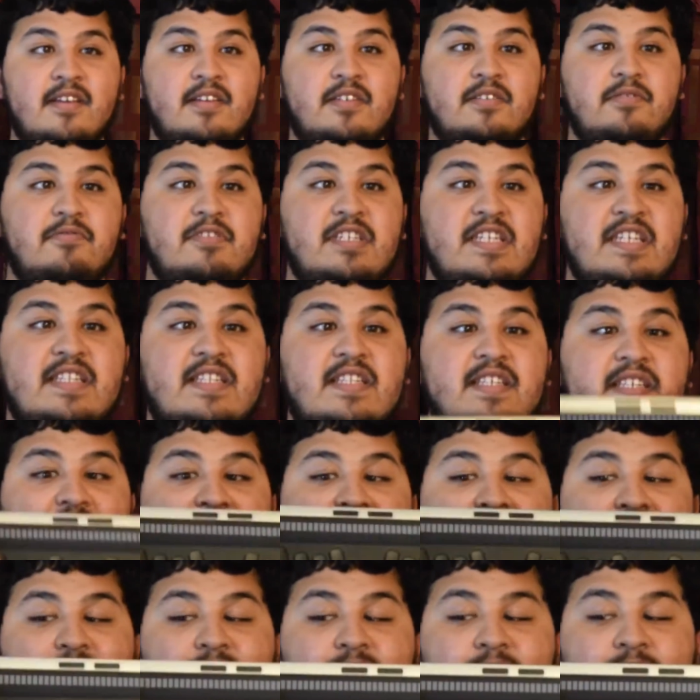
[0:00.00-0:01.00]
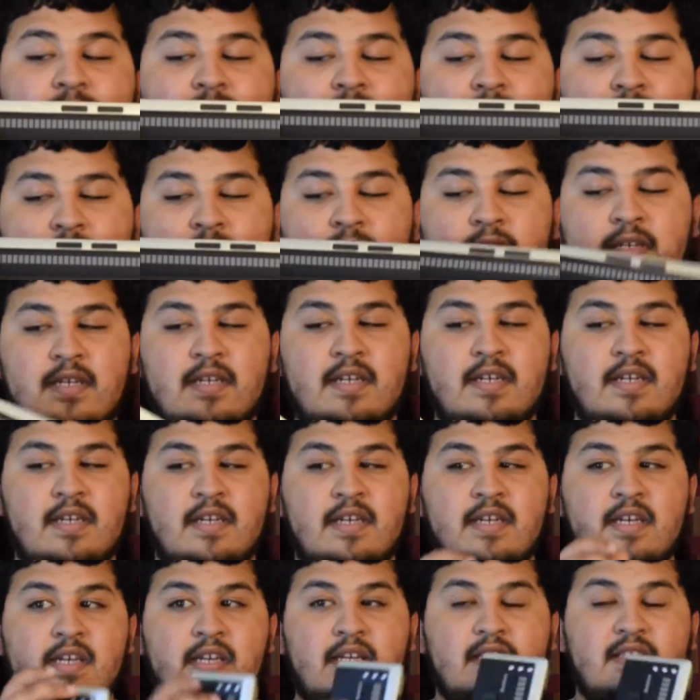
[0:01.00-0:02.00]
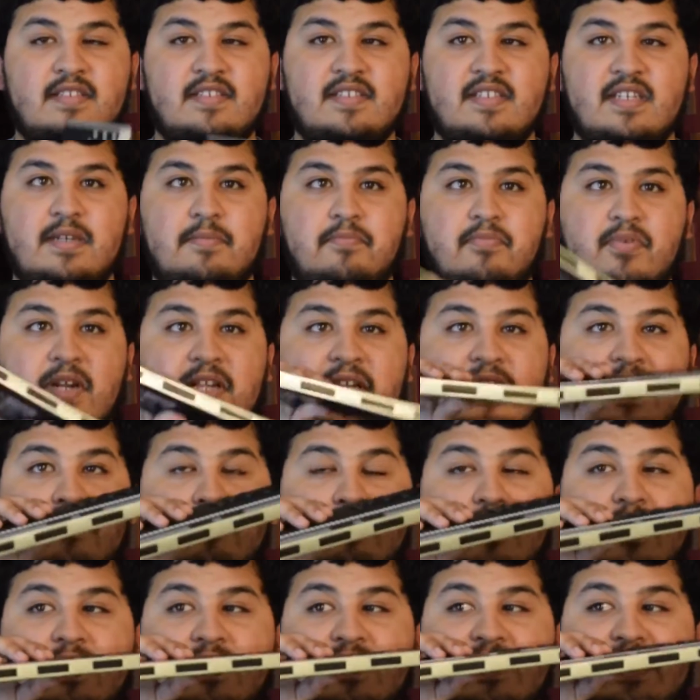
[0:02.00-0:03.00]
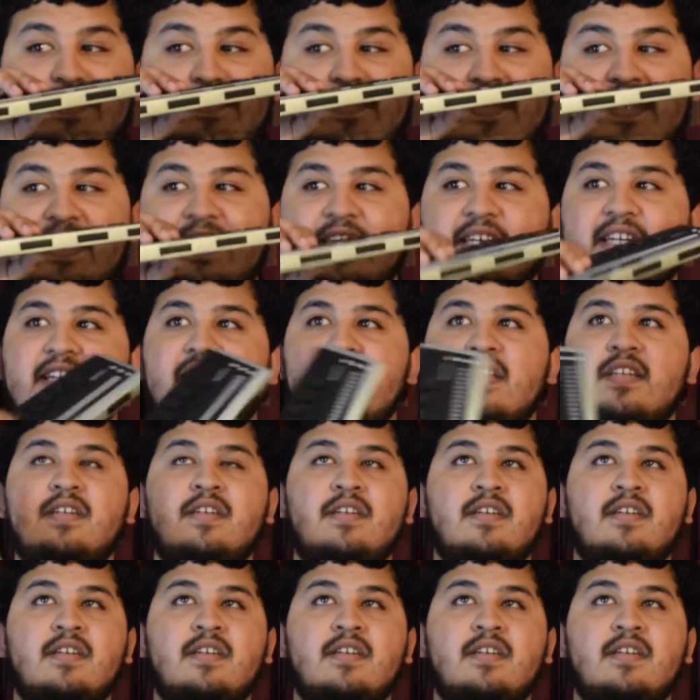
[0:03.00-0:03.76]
you would need this. It's a Brilliant Braille display.